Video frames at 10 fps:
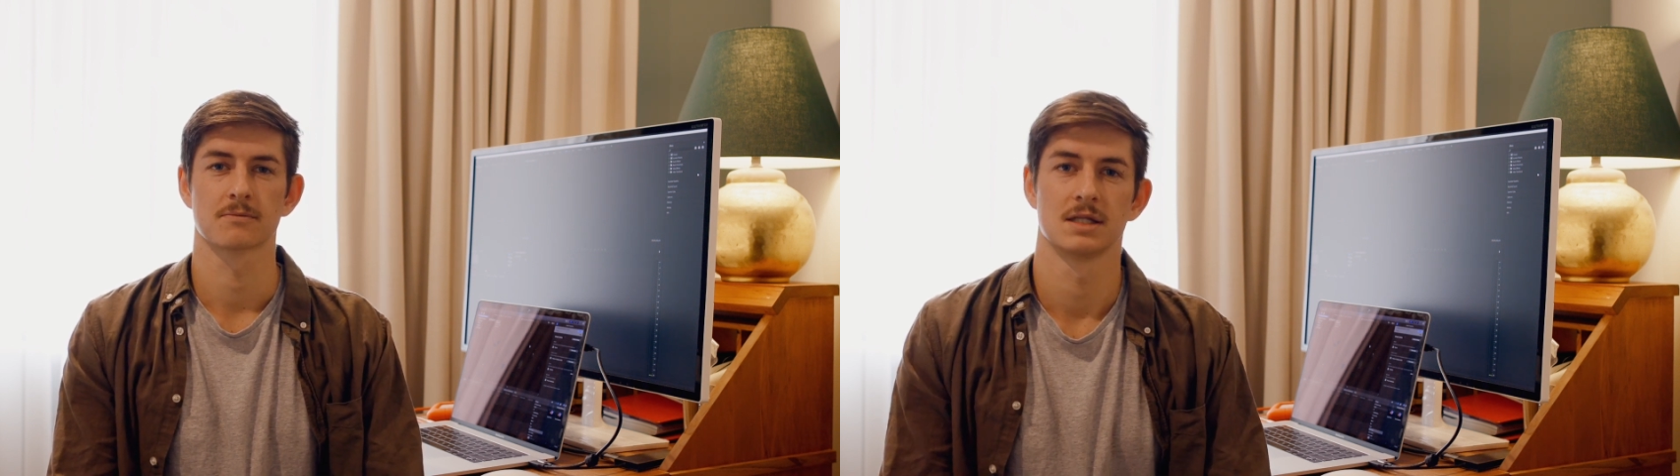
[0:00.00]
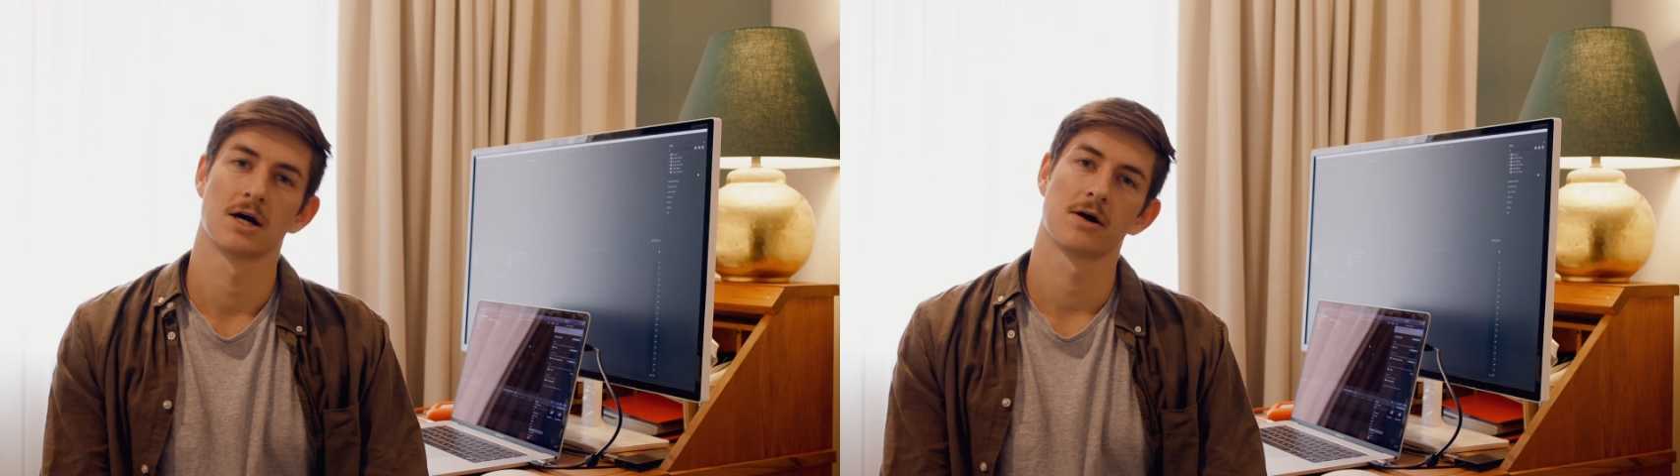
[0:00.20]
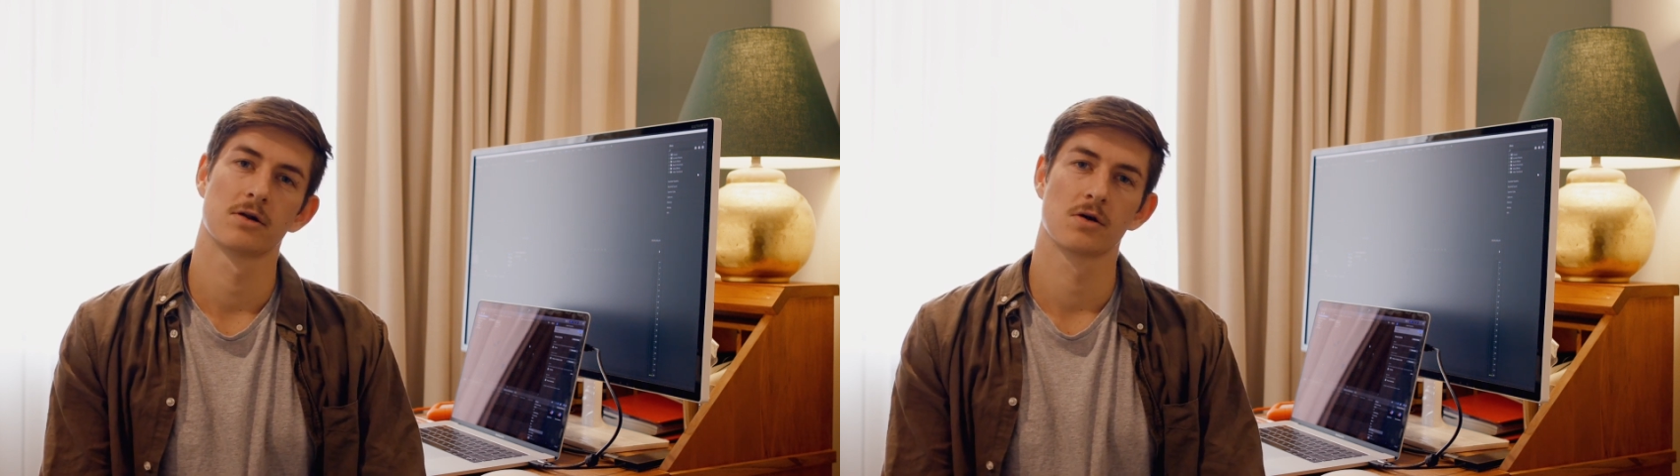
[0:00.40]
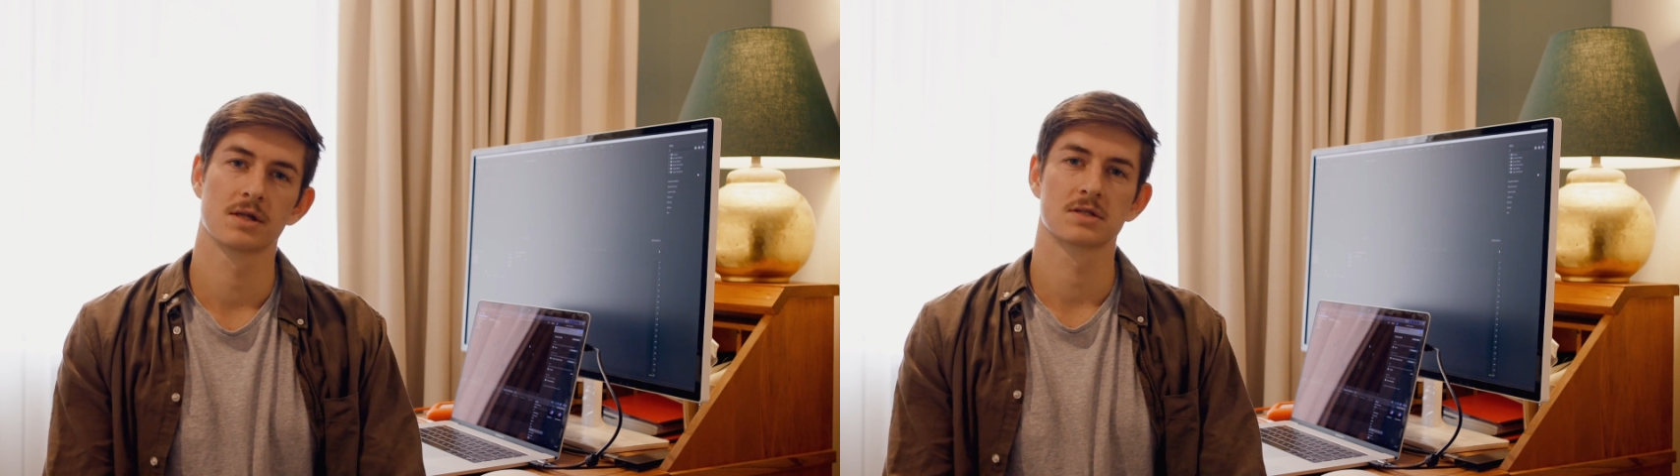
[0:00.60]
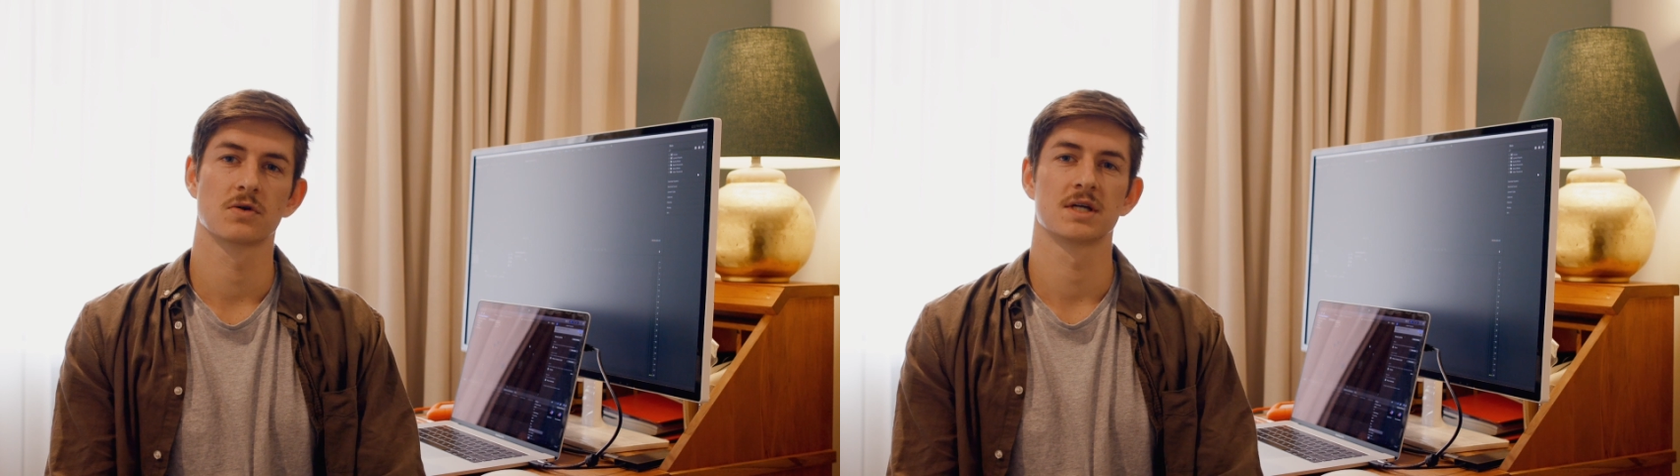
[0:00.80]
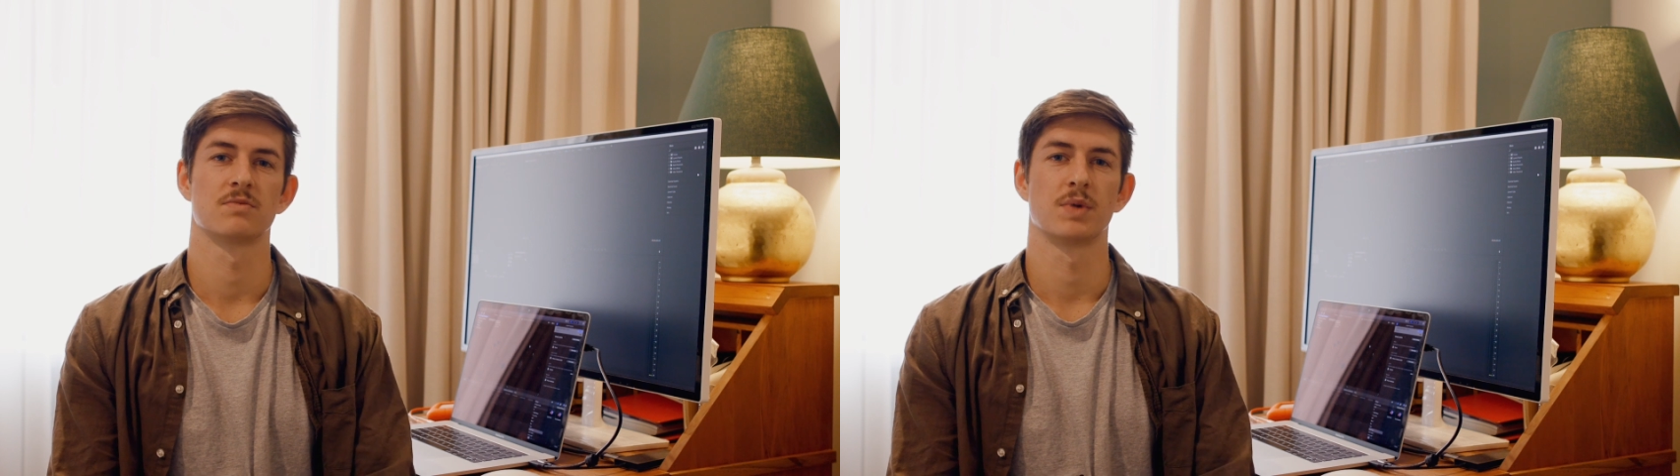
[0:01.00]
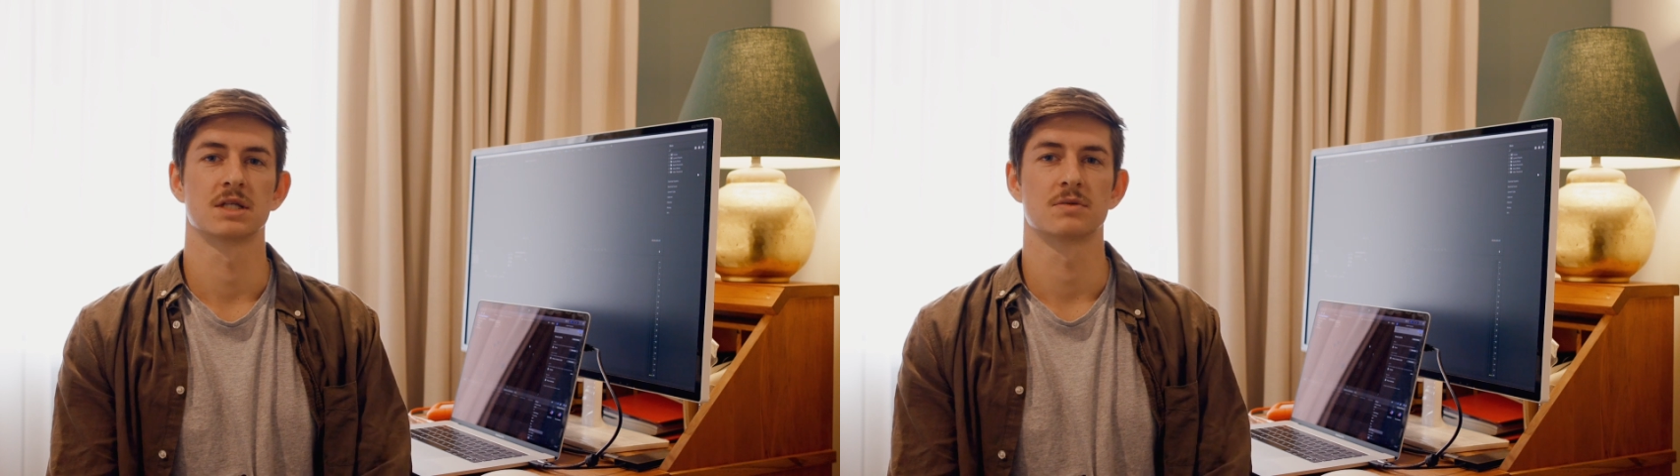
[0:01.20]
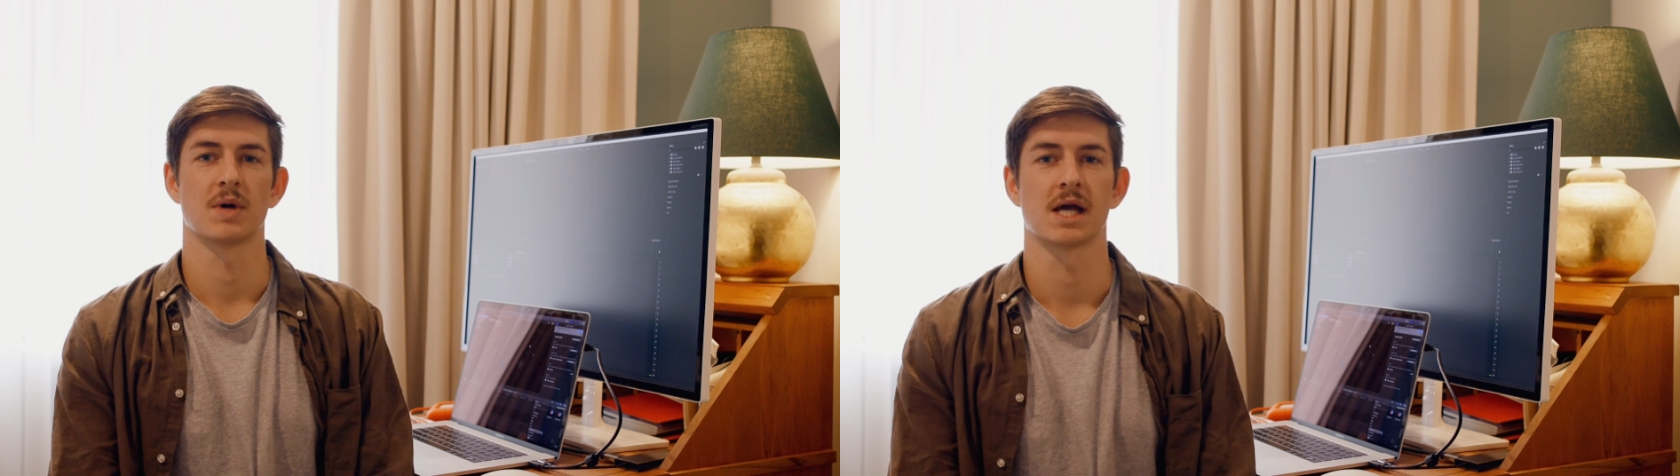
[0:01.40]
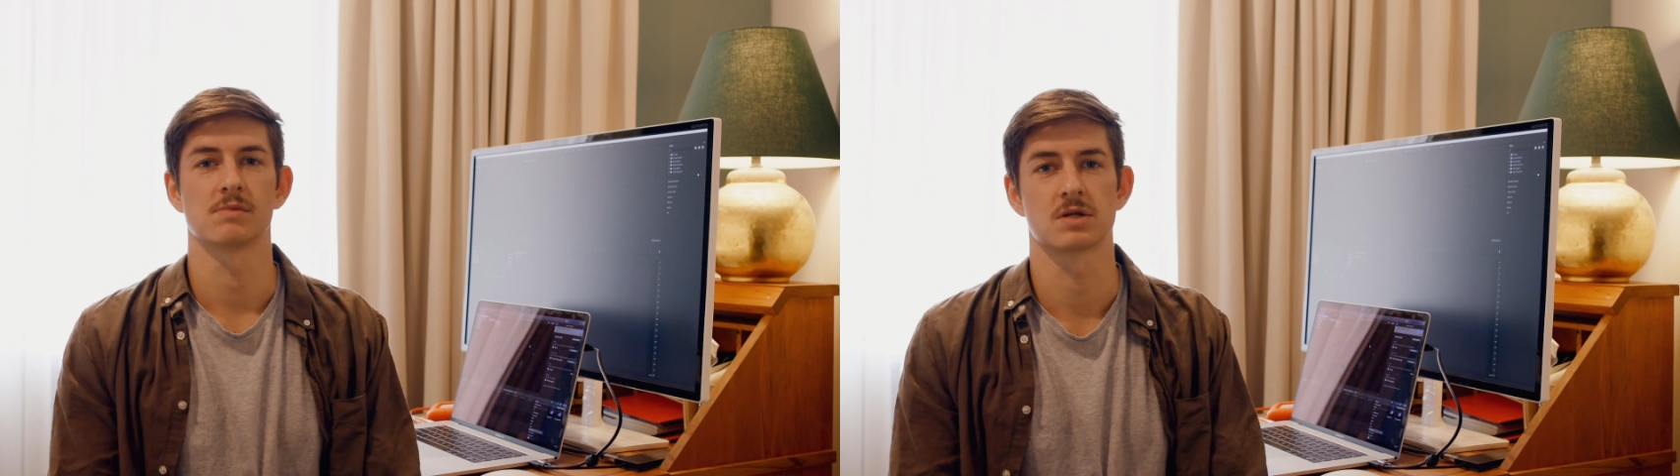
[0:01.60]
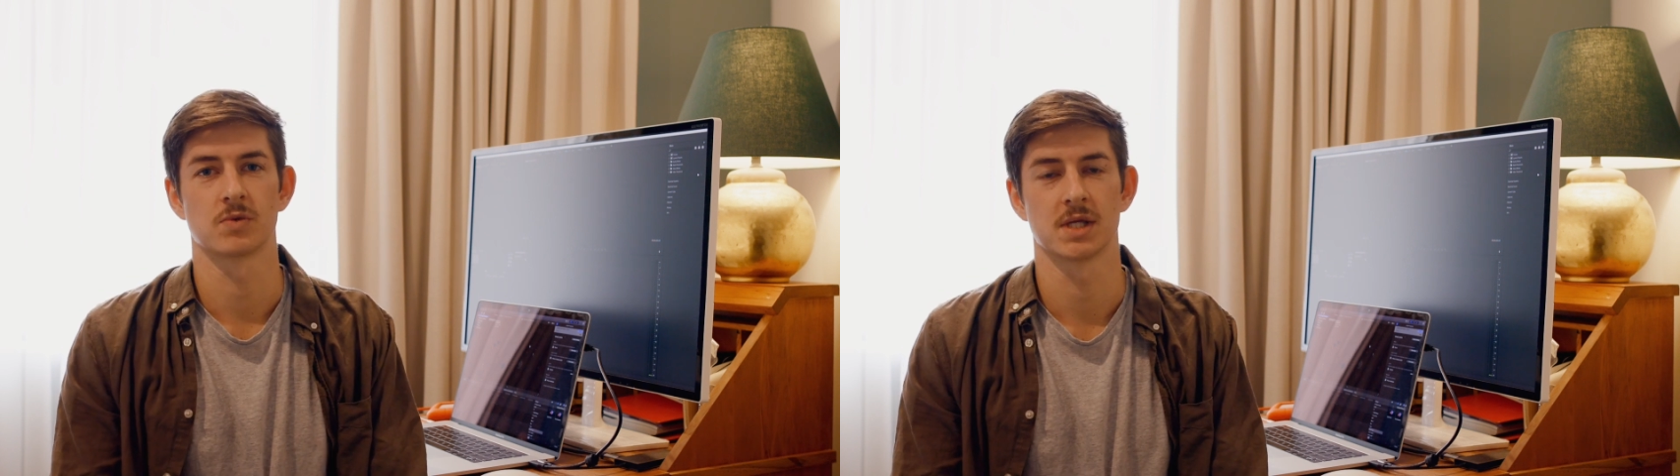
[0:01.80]
Now I know there's always a big
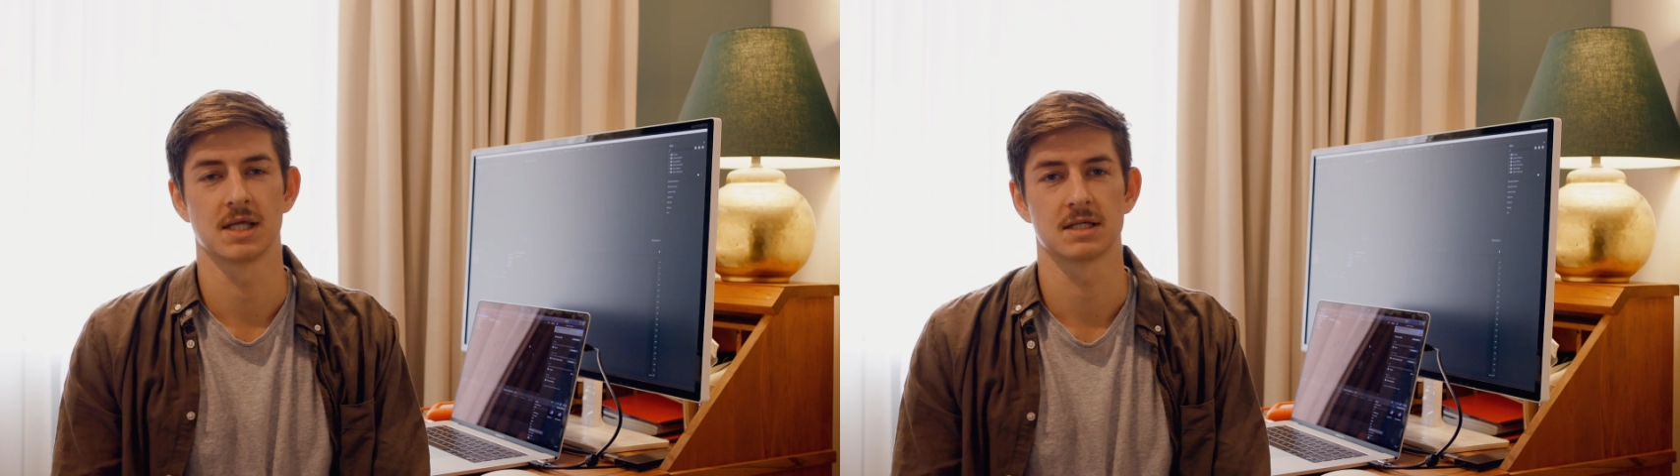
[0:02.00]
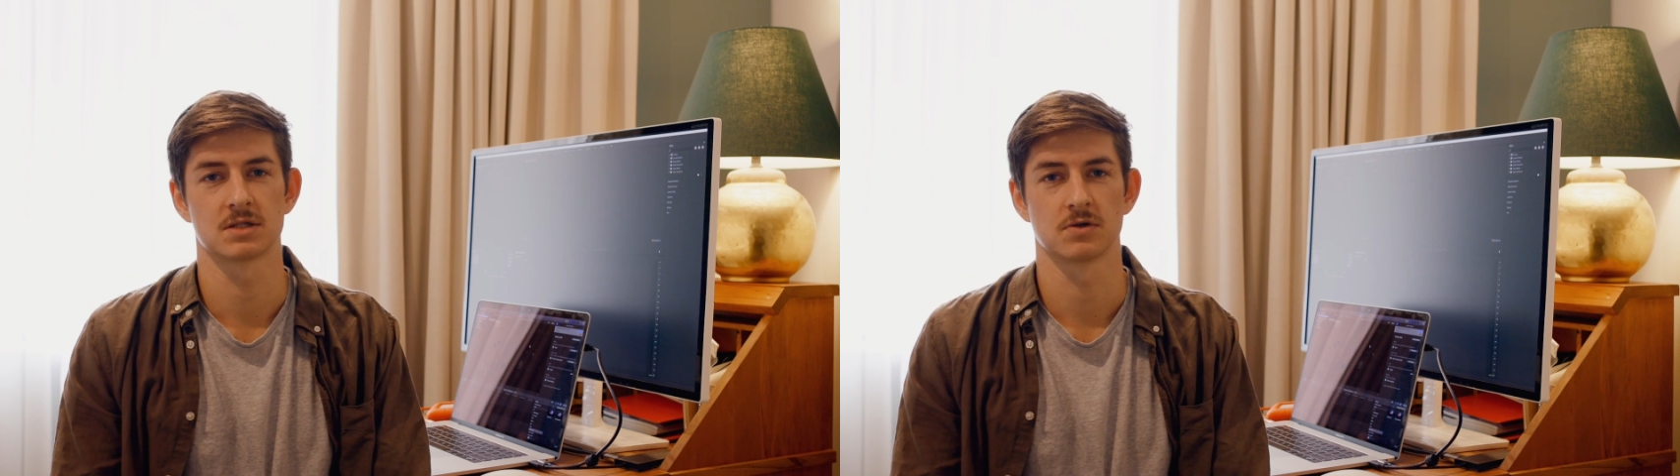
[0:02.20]
debate between these